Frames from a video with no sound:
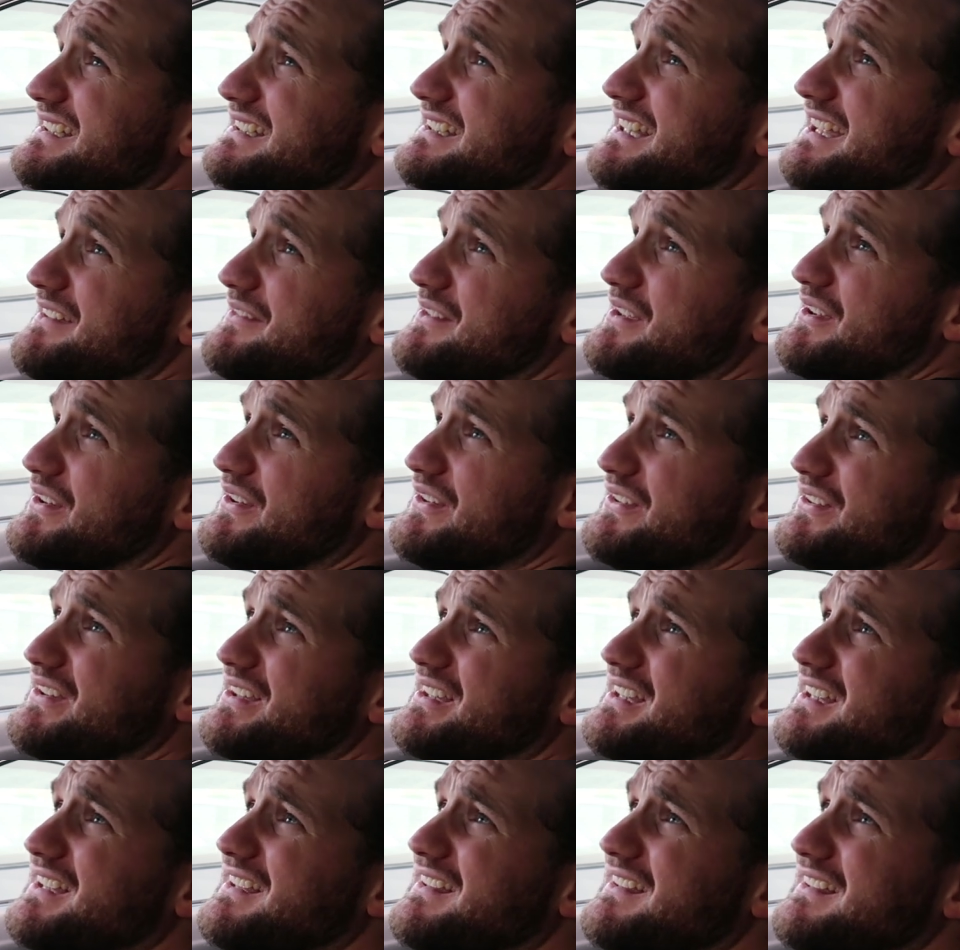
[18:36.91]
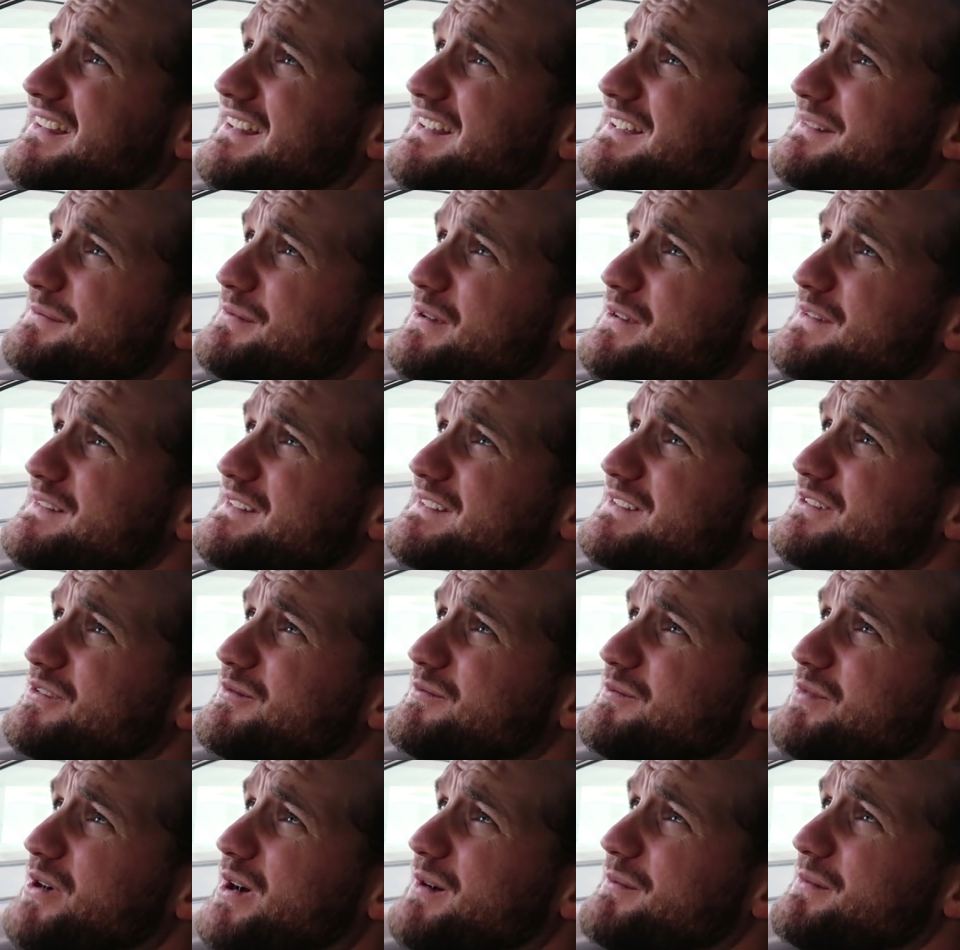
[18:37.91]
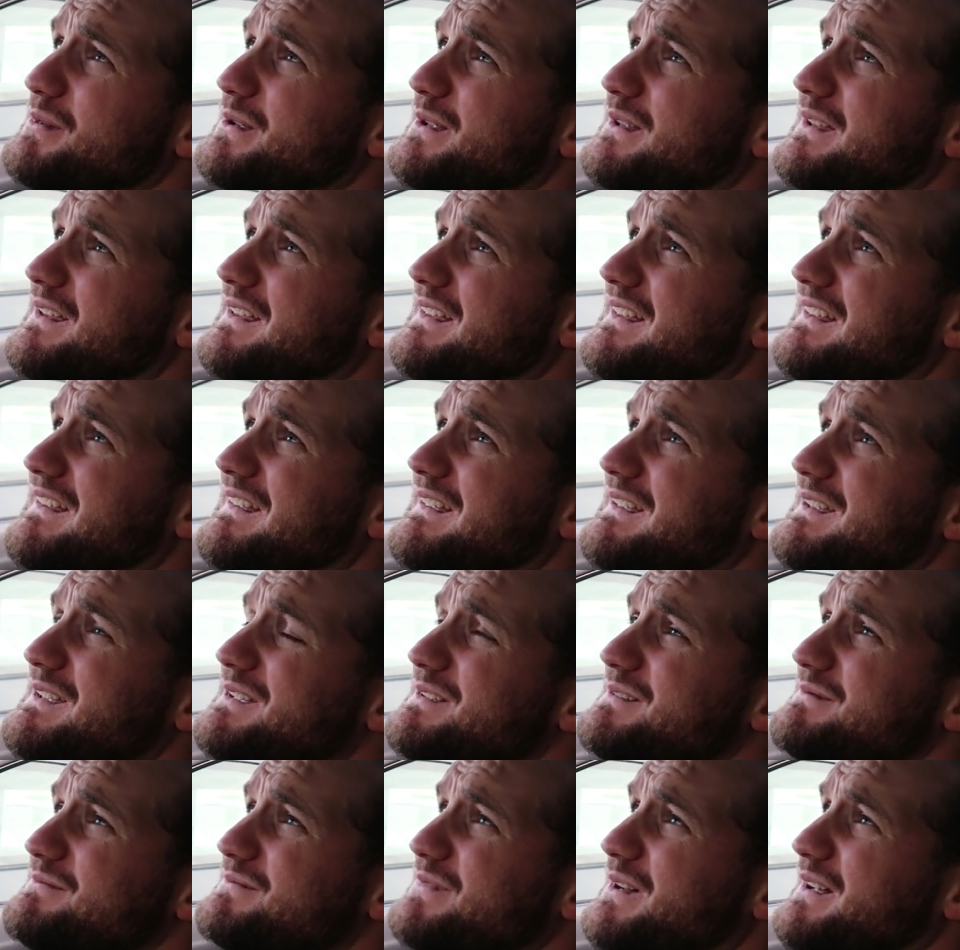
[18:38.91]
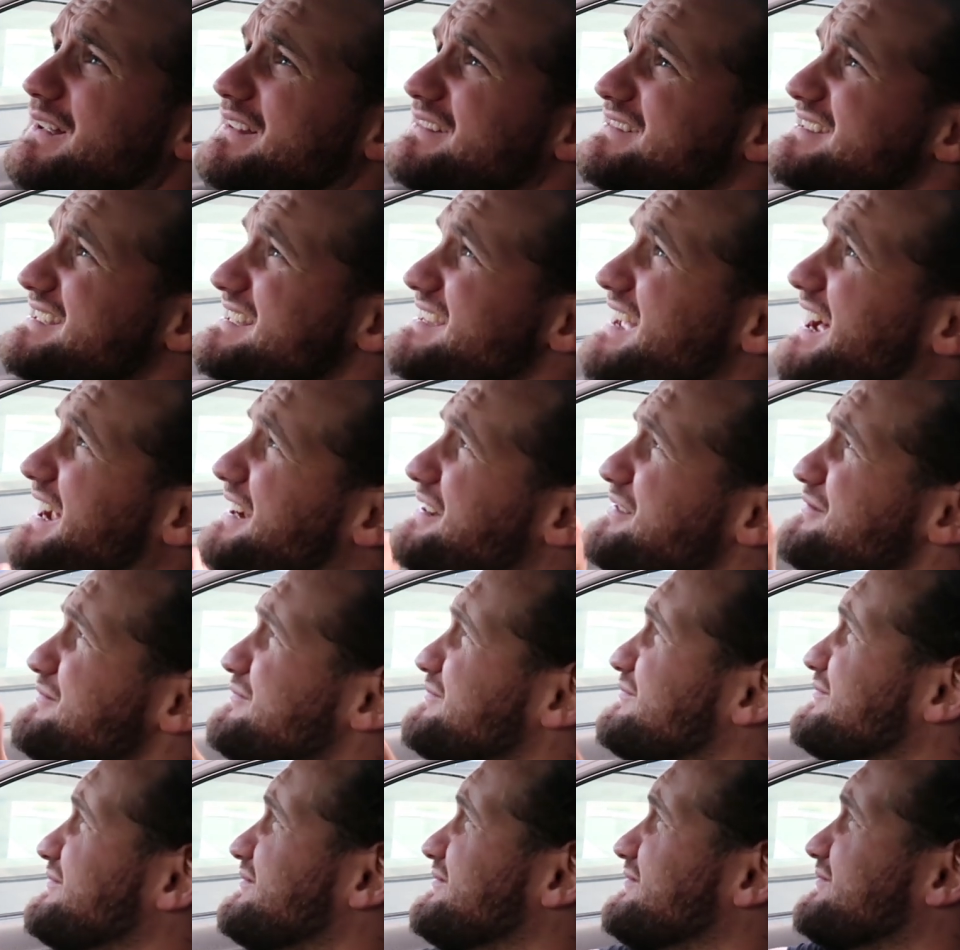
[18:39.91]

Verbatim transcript: Okay, this. I suppose this little pop. See, I don't...